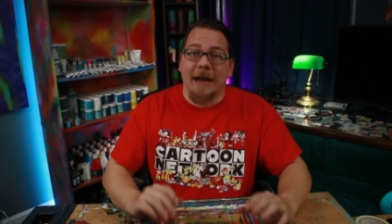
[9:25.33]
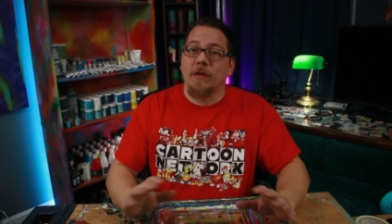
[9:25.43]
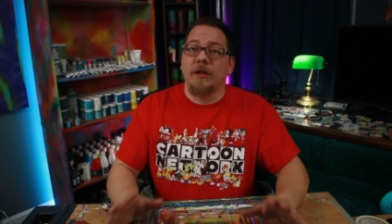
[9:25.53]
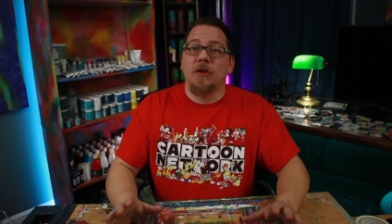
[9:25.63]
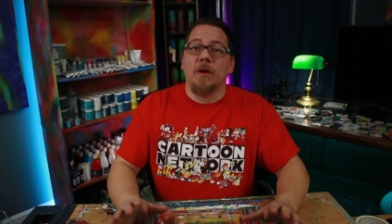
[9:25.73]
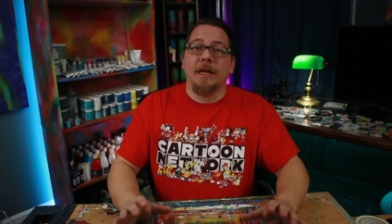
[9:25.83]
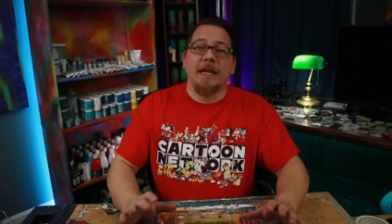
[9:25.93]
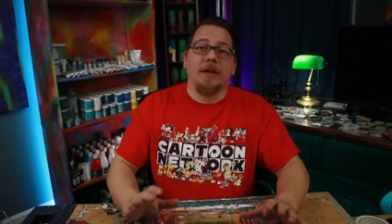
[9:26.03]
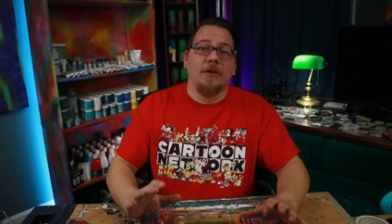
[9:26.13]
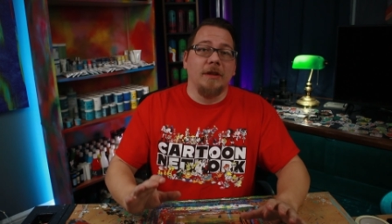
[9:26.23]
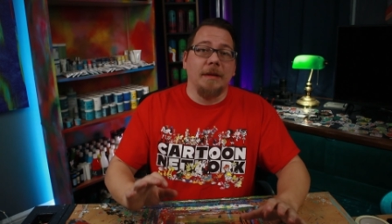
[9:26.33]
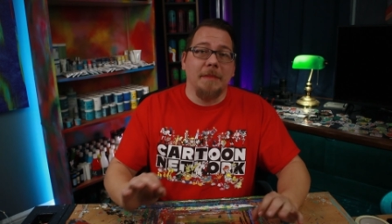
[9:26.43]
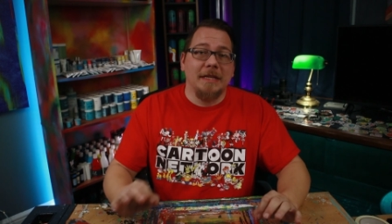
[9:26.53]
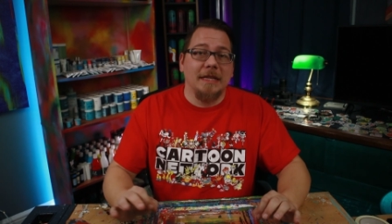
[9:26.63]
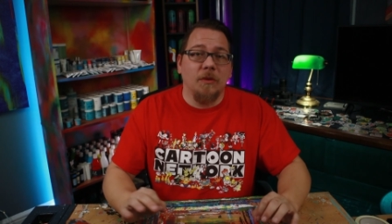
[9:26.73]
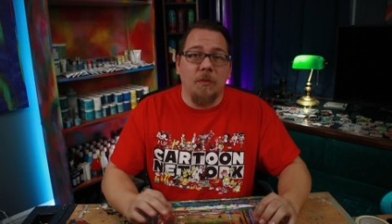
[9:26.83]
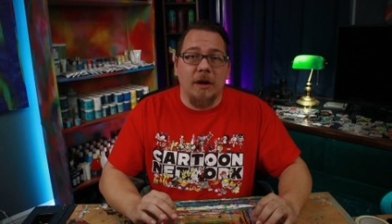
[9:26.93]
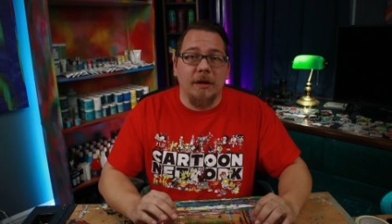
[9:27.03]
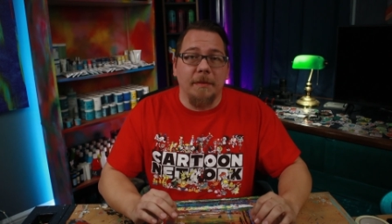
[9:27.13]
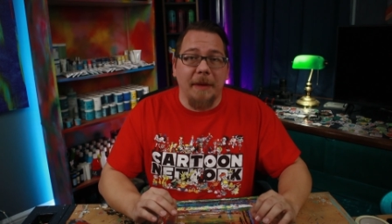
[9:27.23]
Not only do you want to get good at mixing the
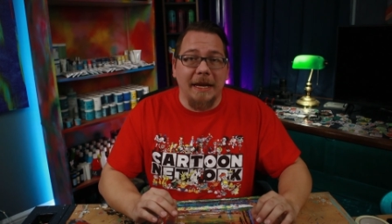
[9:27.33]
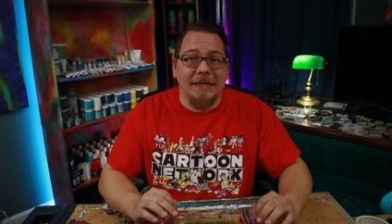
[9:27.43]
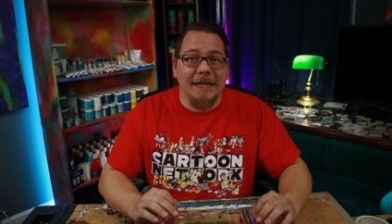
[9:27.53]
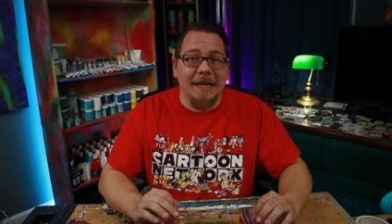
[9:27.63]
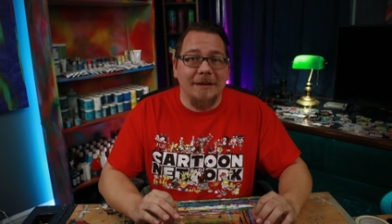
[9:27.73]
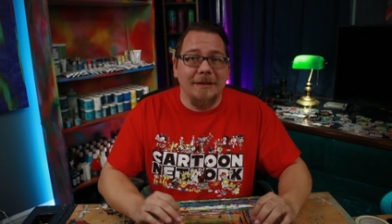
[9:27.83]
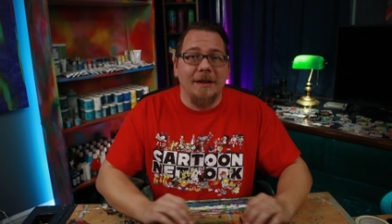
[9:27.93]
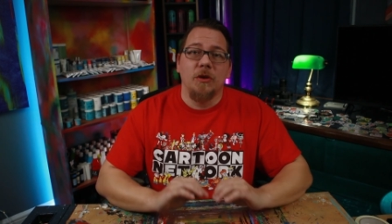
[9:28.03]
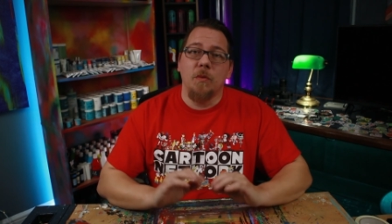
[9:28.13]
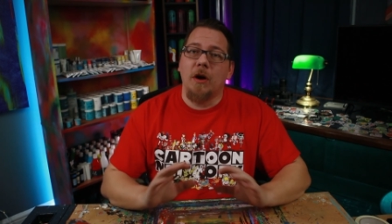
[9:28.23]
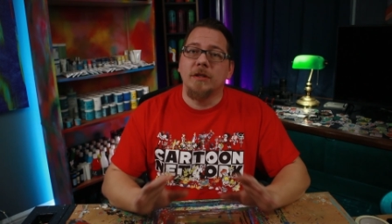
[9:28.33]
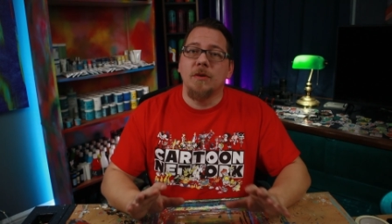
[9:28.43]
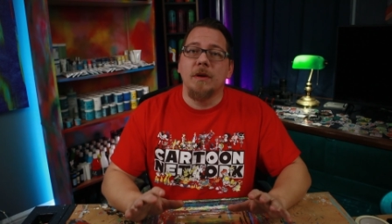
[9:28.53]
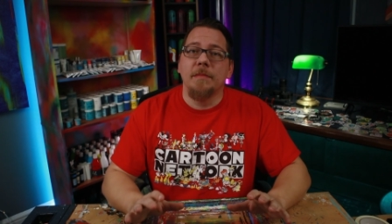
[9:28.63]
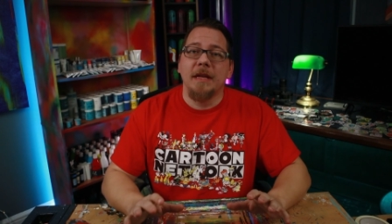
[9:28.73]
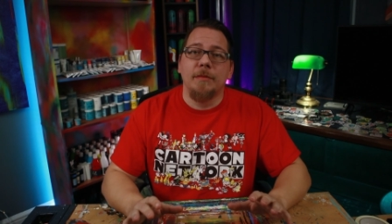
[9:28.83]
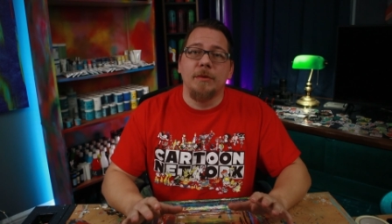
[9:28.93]
water and paint together, you also want to be